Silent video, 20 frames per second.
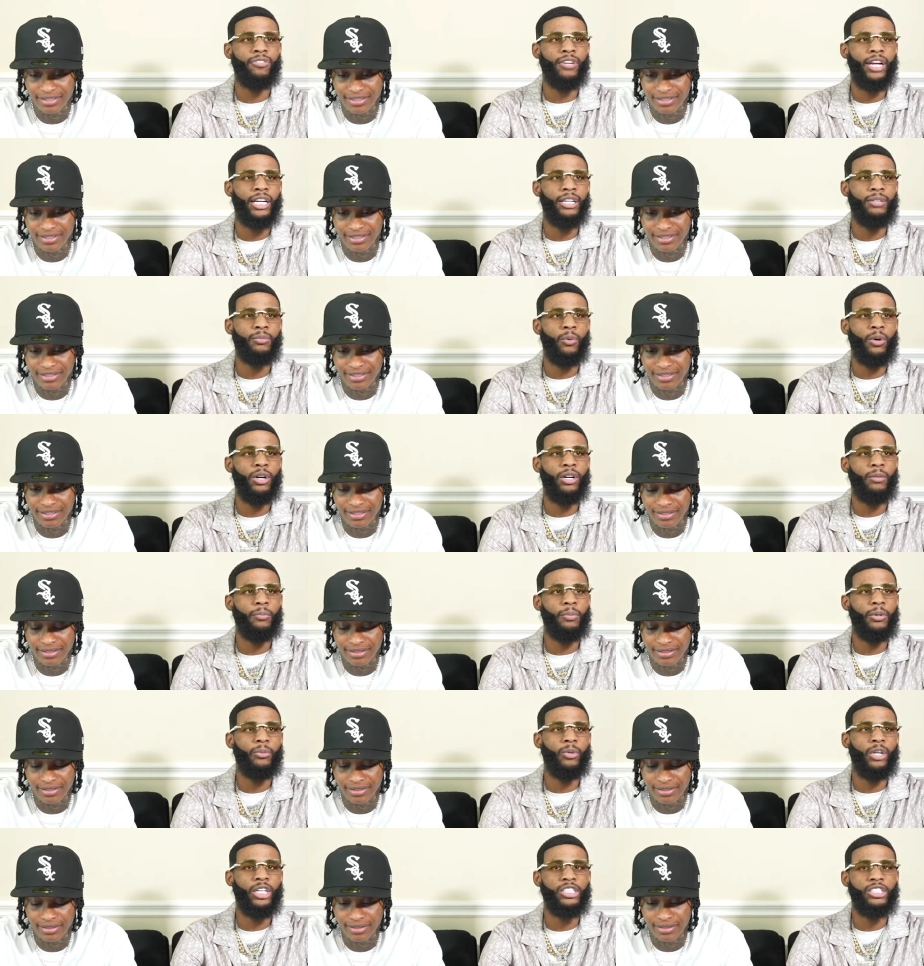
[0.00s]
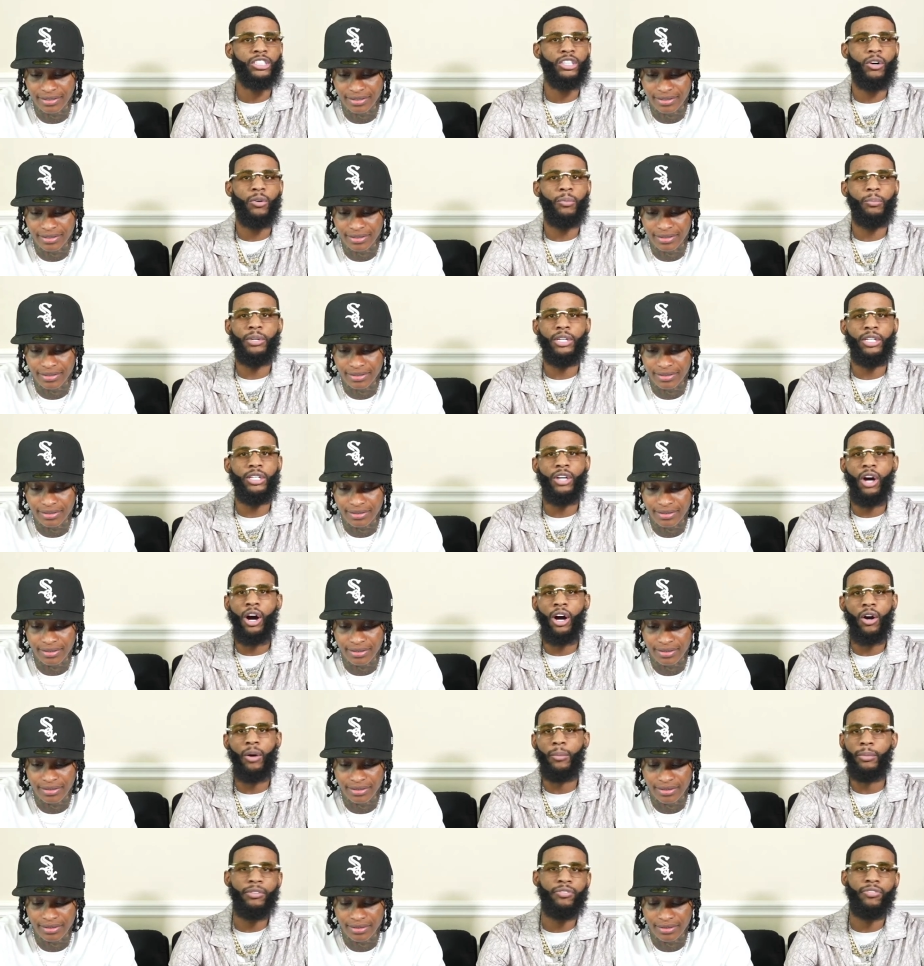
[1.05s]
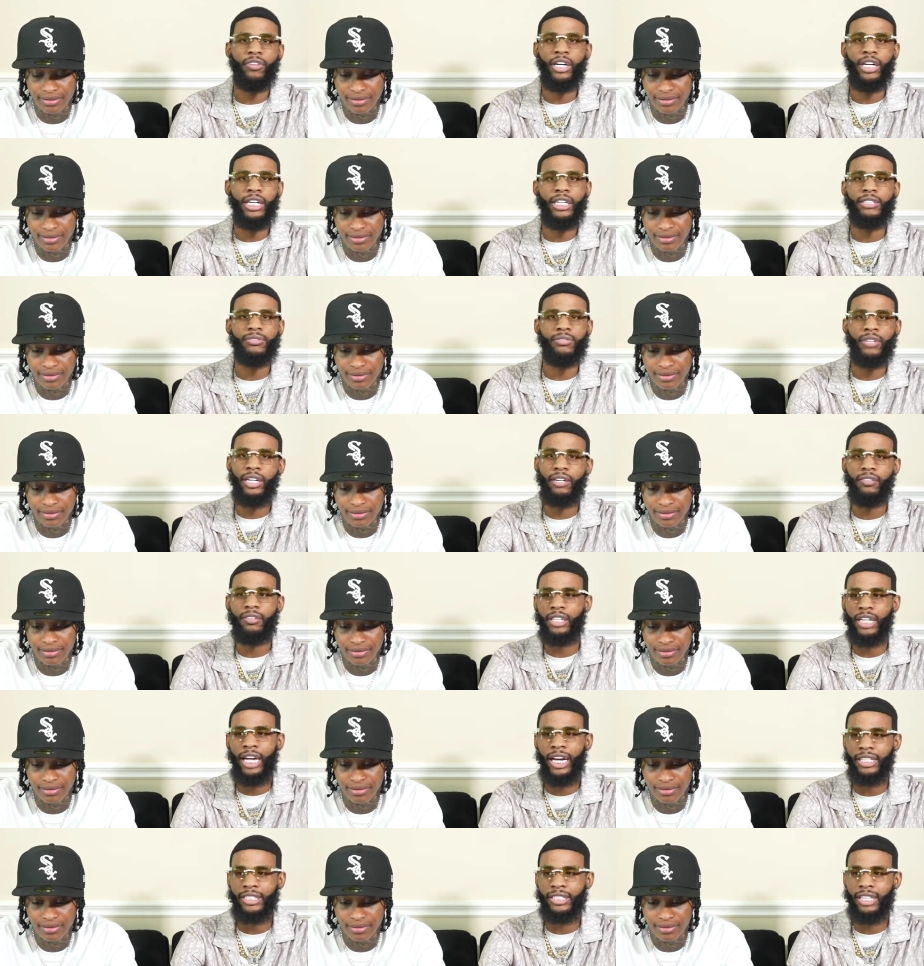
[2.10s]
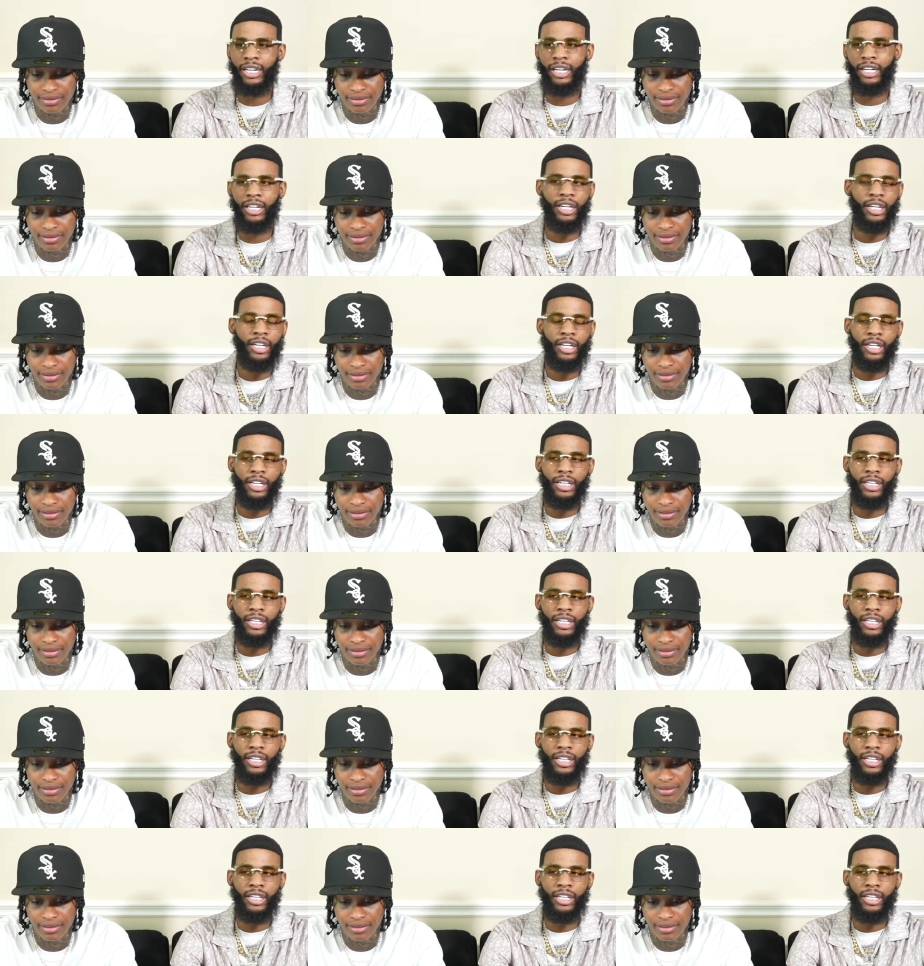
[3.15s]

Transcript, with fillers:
Speaker 1: feel like one of them people that just gonna be y'all gonna be friends forever. Like, yeah, Ty, facts.